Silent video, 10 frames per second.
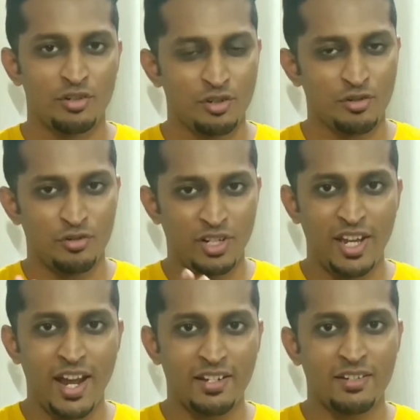to
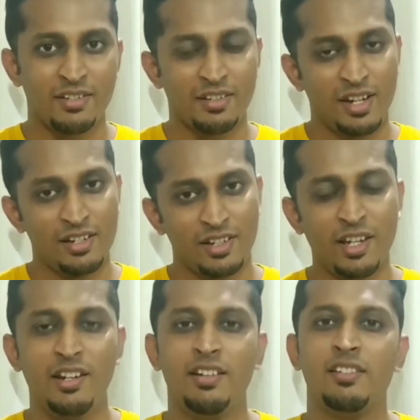react and
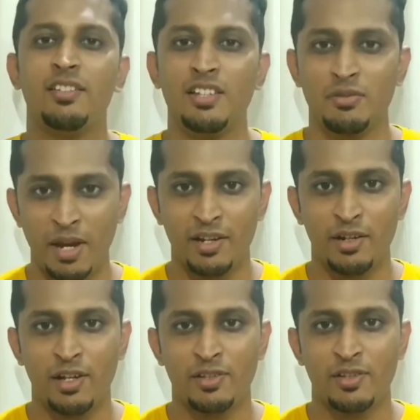kill these
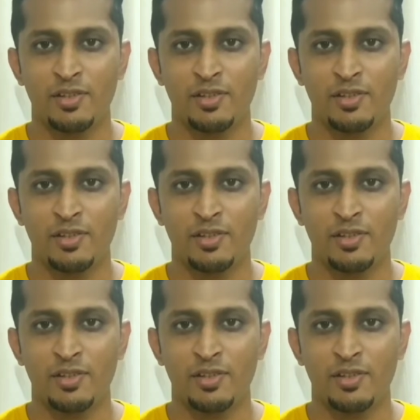bacteria